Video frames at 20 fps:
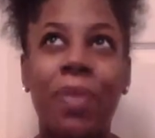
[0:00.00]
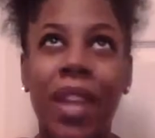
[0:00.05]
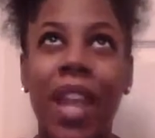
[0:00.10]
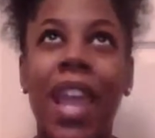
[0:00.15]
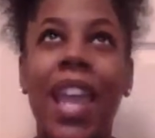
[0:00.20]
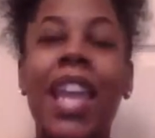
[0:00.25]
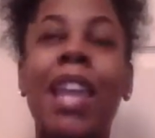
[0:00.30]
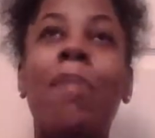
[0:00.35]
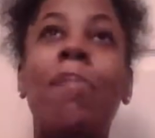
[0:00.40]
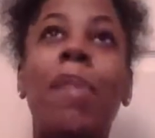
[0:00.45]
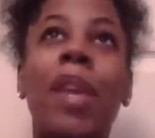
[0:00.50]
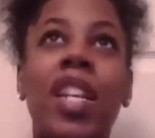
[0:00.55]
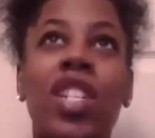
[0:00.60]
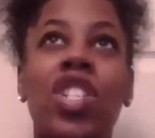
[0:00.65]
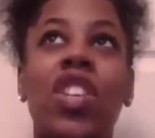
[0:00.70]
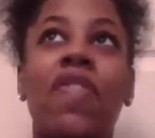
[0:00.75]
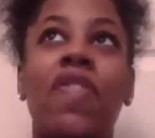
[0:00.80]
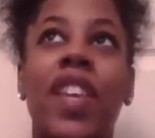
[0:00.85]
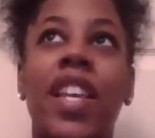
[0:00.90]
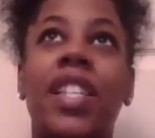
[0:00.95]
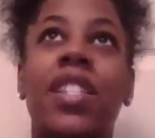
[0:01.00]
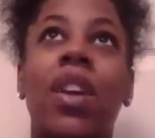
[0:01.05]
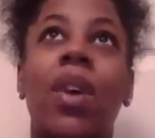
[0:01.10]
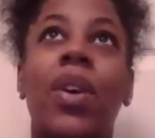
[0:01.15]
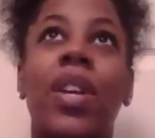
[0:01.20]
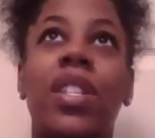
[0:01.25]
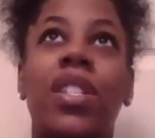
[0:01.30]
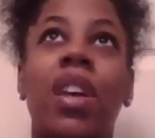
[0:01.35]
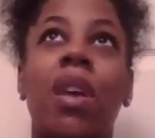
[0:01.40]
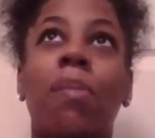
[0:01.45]
he mentioned this on
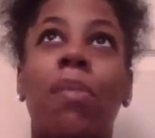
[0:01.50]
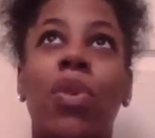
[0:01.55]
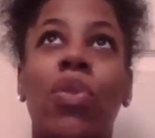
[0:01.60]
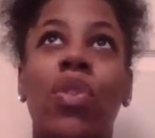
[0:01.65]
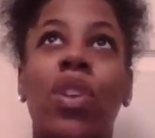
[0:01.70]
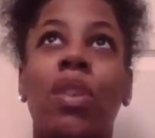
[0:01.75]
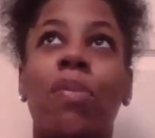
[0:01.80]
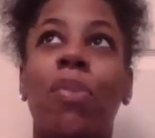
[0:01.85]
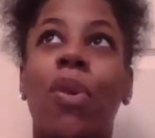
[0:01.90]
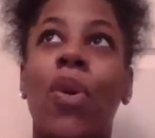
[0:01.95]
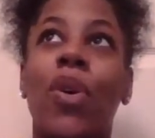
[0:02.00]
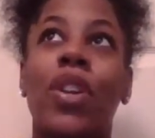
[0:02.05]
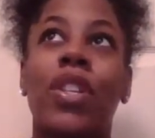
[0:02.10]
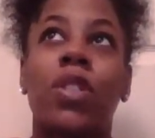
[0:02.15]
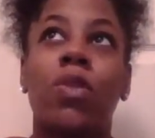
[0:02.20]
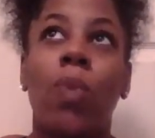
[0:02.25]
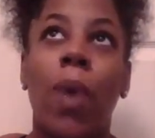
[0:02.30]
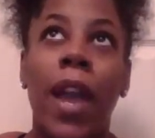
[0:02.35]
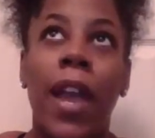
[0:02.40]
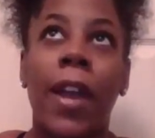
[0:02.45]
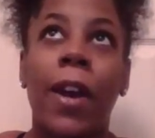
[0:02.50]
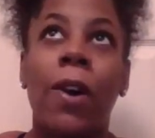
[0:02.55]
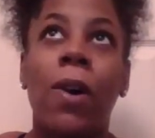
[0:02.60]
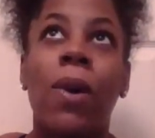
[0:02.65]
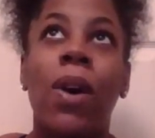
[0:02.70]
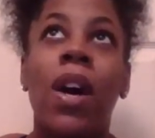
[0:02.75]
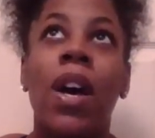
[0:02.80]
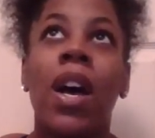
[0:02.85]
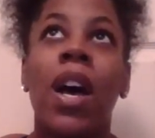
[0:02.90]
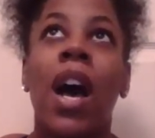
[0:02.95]
his community board as
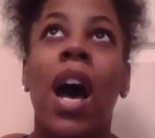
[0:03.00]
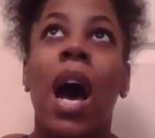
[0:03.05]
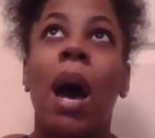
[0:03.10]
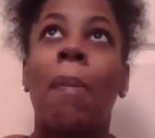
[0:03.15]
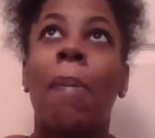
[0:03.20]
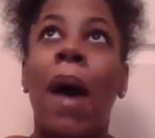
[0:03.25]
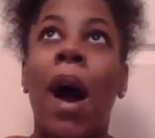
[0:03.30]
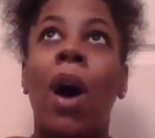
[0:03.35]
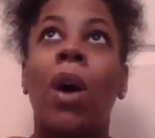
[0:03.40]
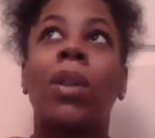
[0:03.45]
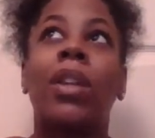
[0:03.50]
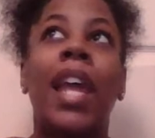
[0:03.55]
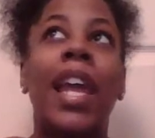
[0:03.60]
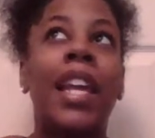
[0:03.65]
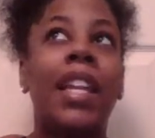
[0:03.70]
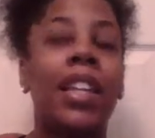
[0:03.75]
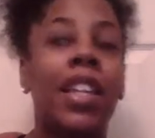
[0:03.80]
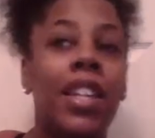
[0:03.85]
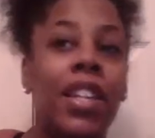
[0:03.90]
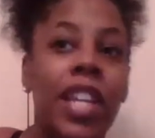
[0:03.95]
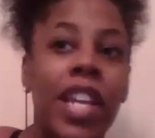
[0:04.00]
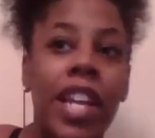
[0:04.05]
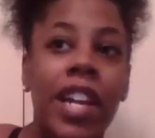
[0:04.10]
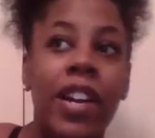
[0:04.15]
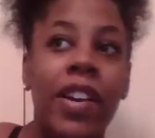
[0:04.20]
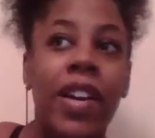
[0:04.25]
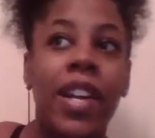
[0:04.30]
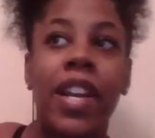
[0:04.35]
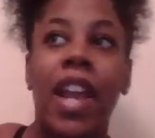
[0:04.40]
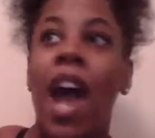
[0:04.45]
well about Lake
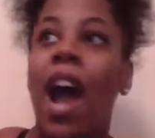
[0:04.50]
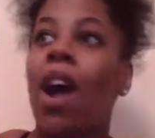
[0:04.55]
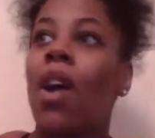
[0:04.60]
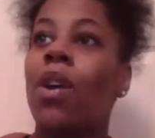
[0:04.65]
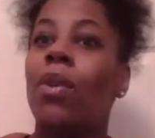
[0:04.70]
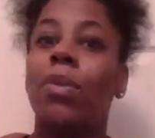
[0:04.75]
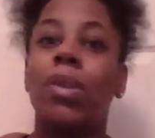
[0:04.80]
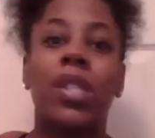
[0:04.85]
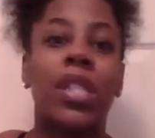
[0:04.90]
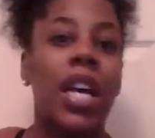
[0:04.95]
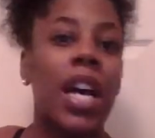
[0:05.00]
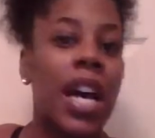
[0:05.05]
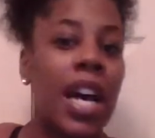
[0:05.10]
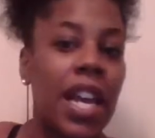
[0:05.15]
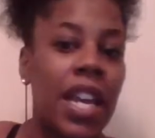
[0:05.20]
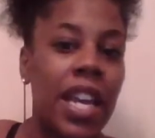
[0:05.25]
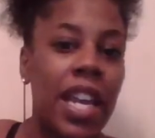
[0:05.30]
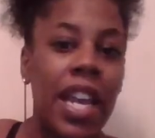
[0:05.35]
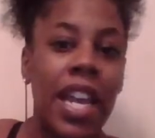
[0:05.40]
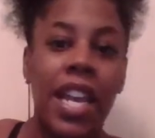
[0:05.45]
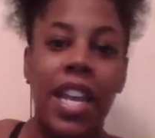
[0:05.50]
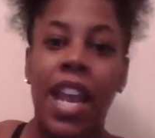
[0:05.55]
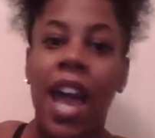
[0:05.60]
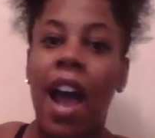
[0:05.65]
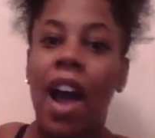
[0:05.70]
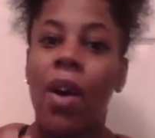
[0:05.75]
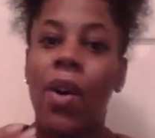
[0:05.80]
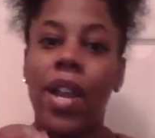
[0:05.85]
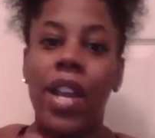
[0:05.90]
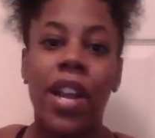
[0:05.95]
Lanier and how it was haunted and
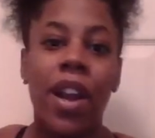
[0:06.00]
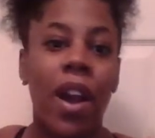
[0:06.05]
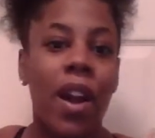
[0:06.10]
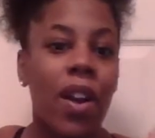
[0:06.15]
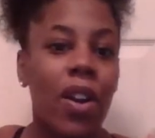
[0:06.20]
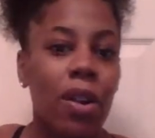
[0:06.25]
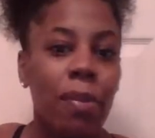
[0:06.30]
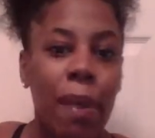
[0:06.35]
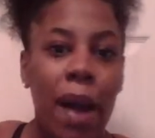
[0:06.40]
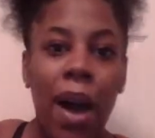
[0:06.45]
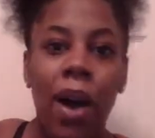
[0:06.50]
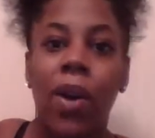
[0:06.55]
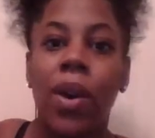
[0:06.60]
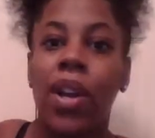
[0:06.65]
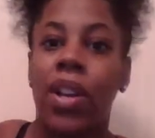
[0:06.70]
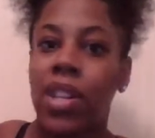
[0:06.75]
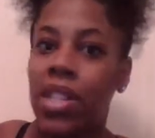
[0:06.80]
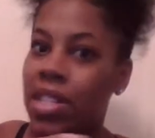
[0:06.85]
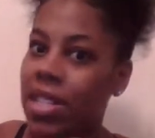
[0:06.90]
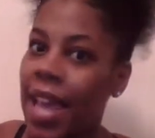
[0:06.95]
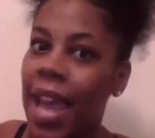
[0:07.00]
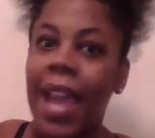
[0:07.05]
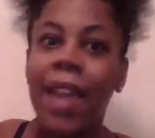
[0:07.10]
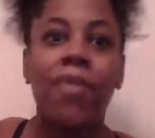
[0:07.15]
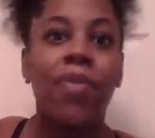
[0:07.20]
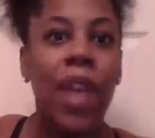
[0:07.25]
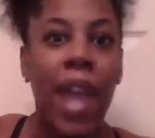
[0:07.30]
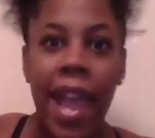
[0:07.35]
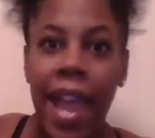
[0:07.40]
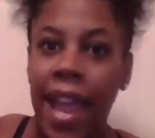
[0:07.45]
how he heard about the same
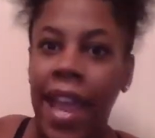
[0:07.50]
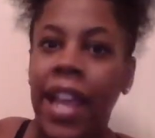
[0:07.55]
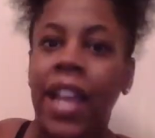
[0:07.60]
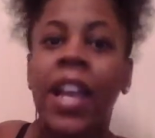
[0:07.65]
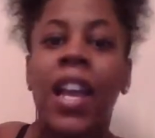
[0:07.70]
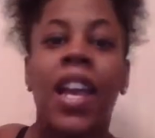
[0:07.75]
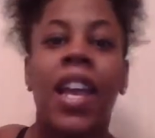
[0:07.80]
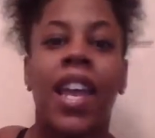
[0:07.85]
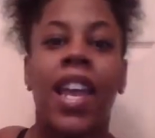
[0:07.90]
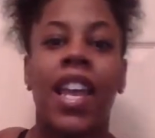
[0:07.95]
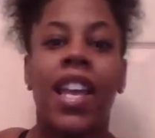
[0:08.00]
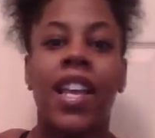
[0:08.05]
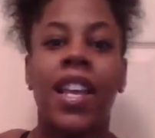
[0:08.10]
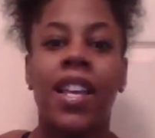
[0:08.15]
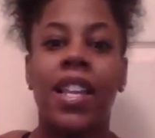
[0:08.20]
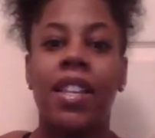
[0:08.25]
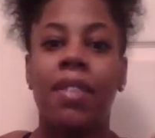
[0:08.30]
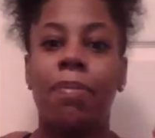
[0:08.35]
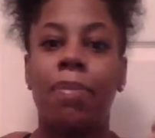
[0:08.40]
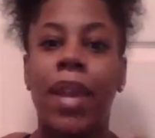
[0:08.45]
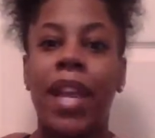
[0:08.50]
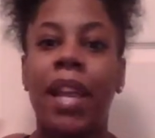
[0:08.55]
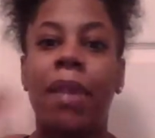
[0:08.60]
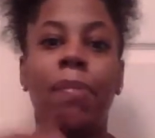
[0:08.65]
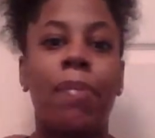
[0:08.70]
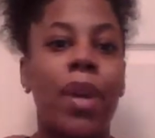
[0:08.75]
thing, it being